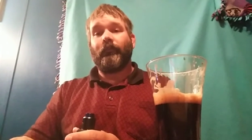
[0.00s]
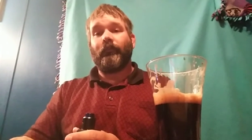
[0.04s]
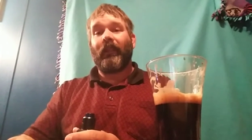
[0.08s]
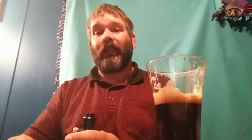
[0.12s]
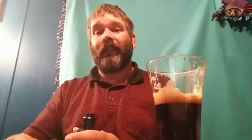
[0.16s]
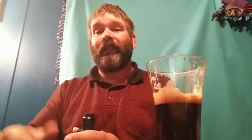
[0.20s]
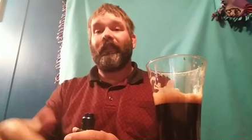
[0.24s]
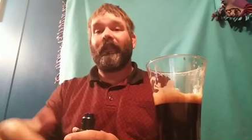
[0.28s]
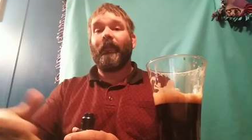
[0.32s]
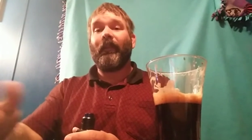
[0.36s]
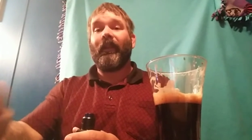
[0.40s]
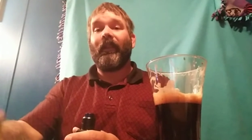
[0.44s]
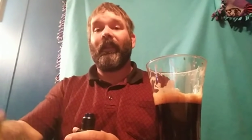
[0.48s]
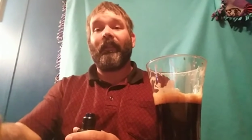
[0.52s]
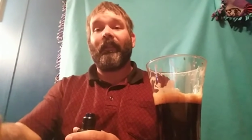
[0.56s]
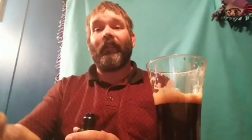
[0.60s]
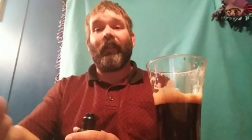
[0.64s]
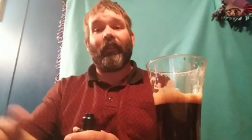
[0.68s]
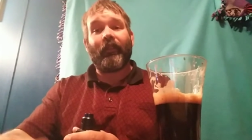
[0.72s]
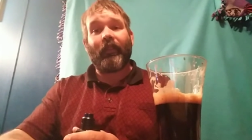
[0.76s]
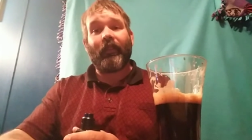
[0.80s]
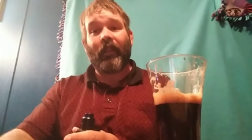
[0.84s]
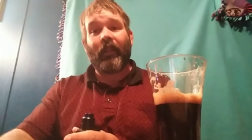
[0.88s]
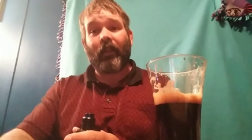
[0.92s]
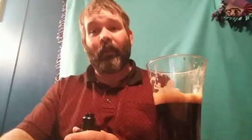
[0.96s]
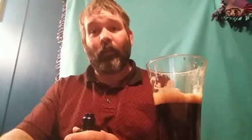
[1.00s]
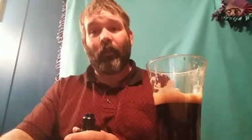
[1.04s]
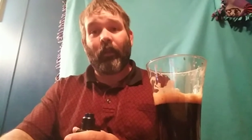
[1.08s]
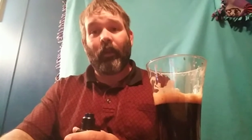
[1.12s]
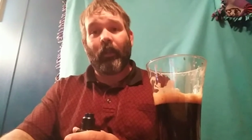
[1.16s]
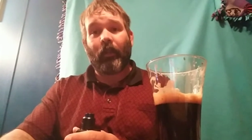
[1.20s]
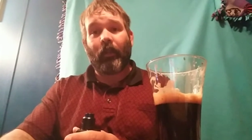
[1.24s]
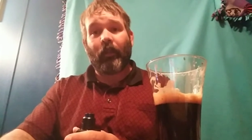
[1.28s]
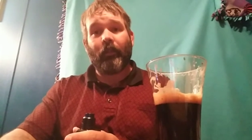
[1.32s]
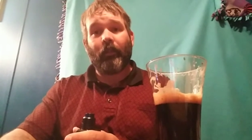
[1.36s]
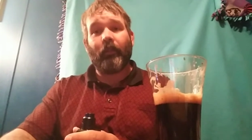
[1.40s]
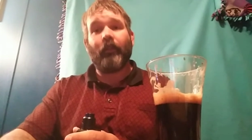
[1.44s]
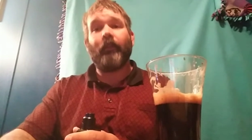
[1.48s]
about 10 minutes outside of where
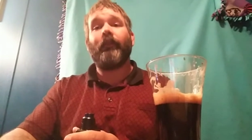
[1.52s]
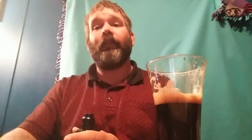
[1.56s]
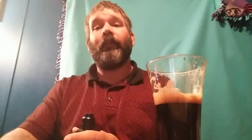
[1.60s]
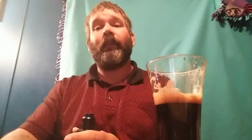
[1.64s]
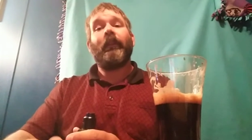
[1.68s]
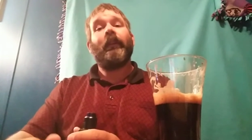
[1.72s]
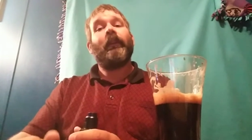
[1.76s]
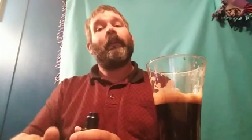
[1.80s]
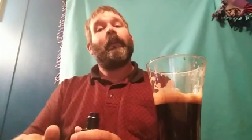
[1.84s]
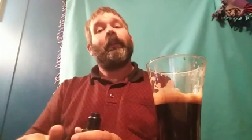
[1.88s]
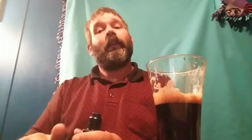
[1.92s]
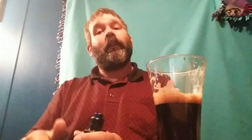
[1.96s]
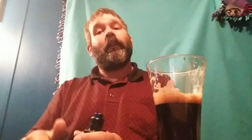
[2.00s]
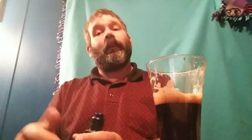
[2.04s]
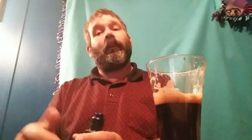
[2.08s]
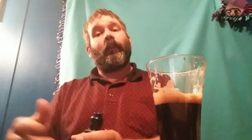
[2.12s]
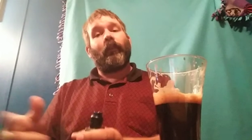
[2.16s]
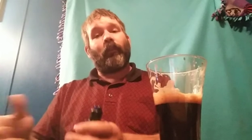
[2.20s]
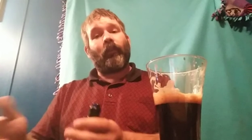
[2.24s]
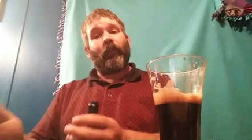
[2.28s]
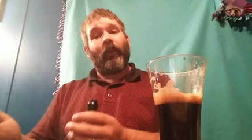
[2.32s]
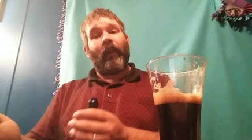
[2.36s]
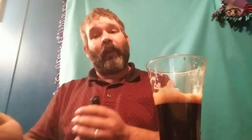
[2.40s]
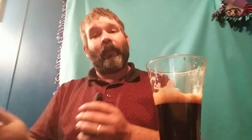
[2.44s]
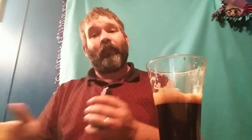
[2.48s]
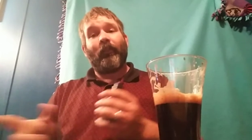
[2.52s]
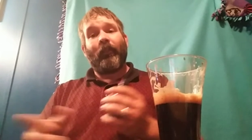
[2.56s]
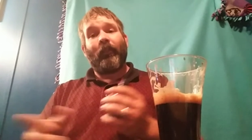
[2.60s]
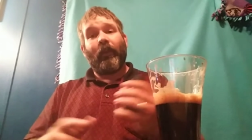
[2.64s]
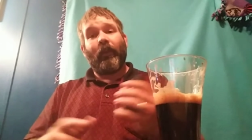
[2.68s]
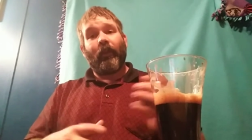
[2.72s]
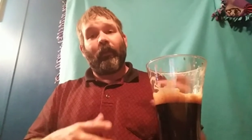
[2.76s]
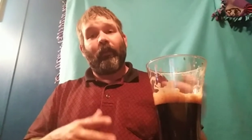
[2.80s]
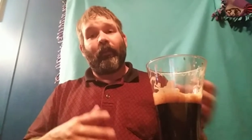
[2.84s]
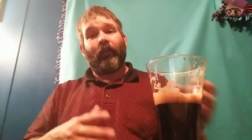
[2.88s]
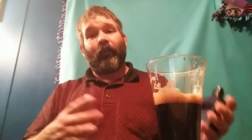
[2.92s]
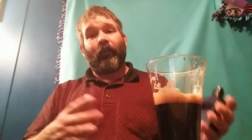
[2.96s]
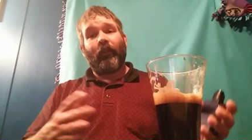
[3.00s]
I live. Craft
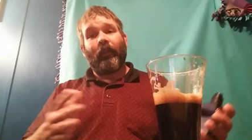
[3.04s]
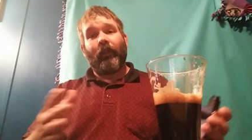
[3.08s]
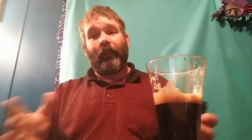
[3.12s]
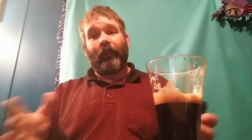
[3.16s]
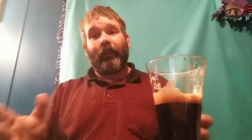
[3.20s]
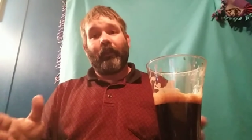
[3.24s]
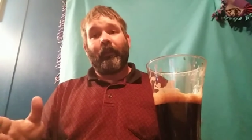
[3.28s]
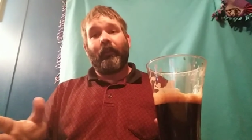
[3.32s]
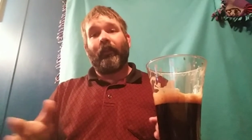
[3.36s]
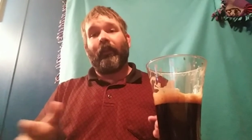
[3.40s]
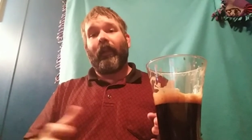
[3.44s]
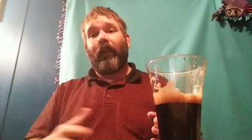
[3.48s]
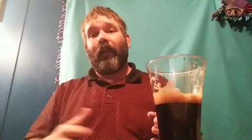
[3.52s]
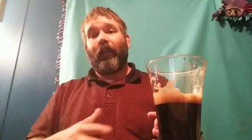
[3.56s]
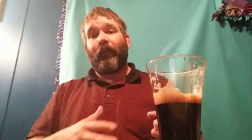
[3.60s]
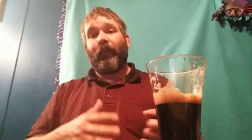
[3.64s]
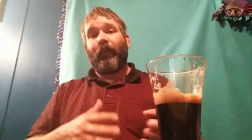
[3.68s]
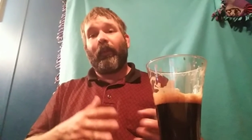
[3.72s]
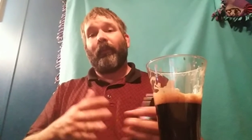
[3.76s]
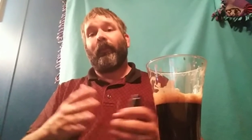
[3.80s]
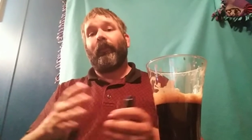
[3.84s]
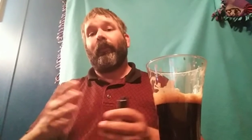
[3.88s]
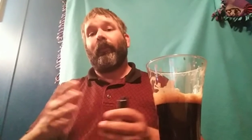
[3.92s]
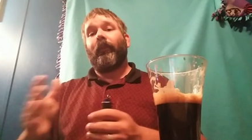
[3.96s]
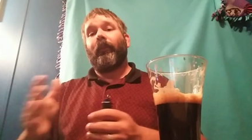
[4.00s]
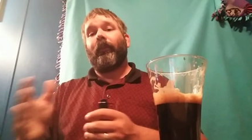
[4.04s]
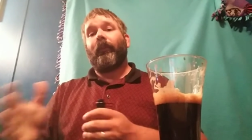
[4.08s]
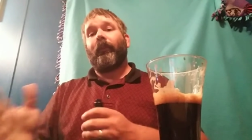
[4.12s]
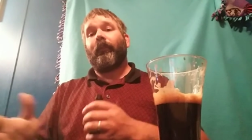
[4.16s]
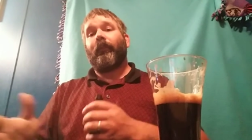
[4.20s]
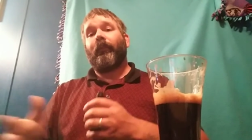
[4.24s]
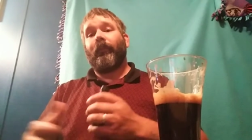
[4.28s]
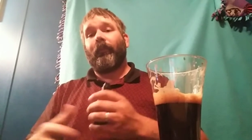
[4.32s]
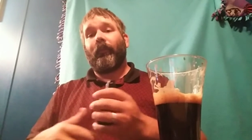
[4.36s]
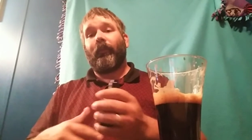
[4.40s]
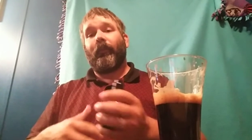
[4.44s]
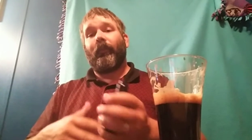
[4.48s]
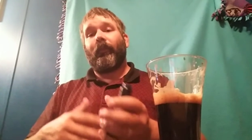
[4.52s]
beer is really, a lot of people are
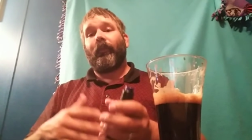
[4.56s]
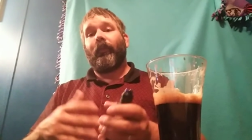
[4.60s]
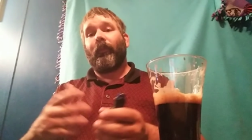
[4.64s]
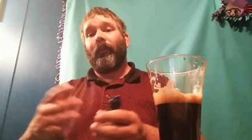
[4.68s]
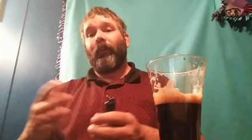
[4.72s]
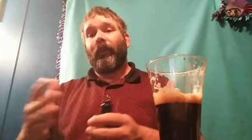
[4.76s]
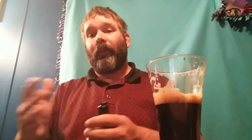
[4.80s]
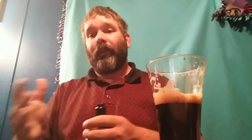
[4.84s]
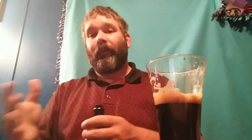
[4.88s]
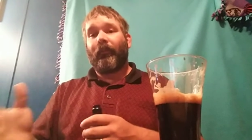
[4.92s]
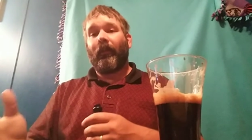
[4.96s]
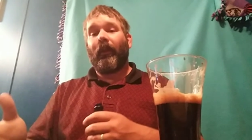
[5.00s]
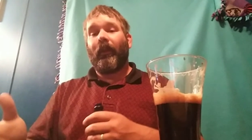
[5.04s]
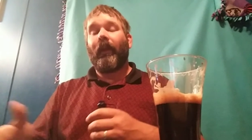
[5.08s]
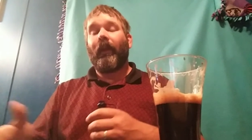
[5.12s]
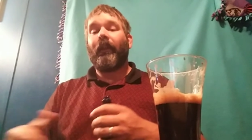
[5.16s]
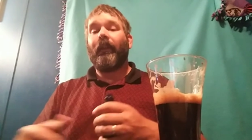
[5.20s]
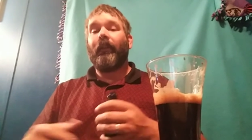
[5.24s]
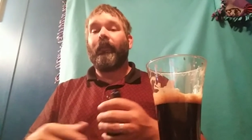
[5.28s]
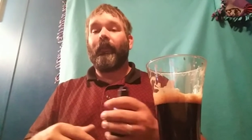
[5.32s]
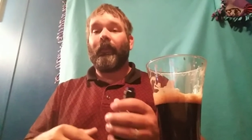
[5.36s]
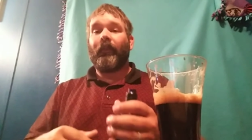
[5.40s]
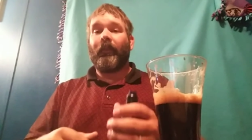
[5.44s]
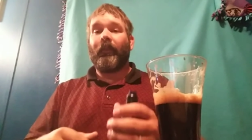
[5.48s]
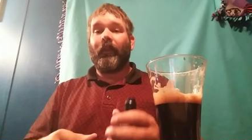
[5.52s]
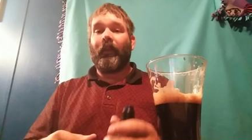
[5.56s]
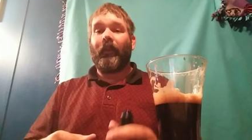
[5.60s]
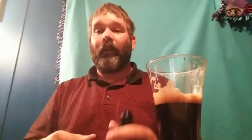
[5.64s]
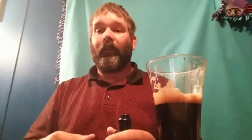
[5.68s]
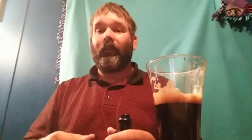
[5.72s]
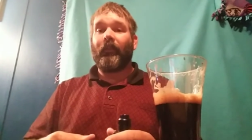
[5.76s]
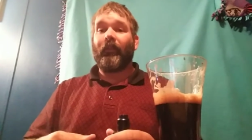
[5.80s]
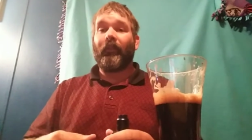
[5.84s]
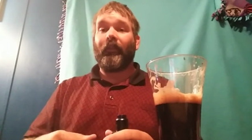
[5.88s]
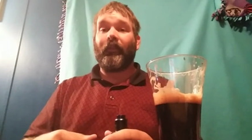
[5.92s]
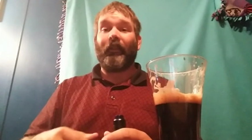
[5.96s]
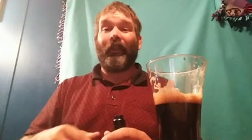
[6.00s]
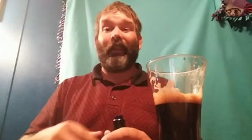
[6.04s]
they're really trying different
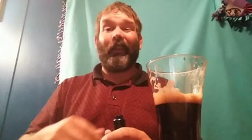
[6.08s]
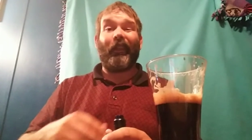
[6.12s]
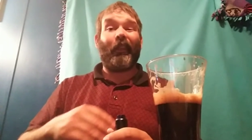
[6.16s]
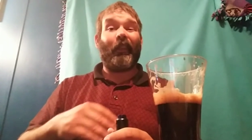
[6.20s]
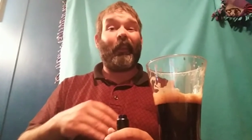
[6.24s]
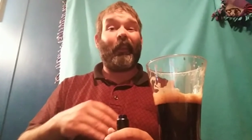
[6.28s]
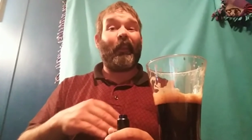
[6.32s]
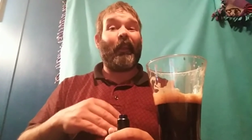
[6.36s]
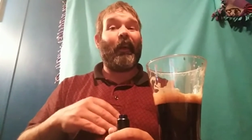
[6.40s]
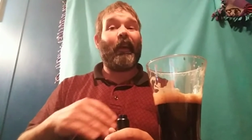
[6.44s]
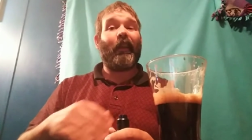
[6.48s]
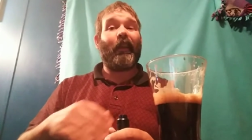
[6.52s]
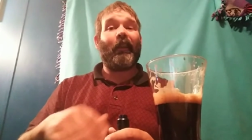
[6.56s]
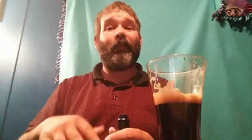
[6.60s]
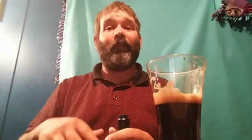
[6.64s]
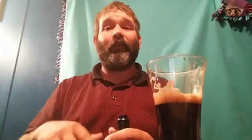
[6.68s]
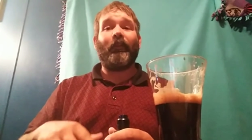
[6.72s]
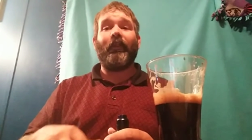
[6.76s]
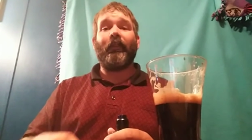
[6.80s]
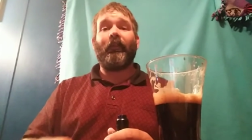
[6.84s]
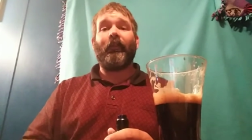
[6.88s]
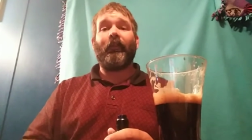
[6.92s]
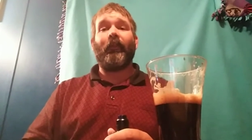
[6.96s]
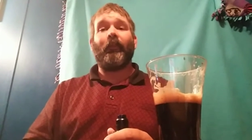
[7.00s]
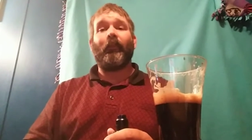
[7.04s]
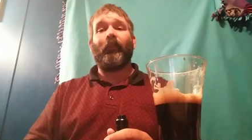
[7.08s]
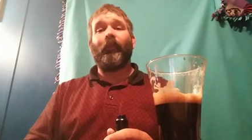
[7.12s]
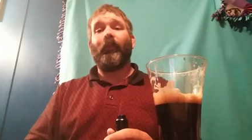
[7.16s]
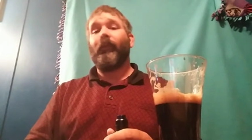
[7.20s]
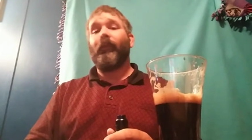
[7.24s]
things. There's a lot of different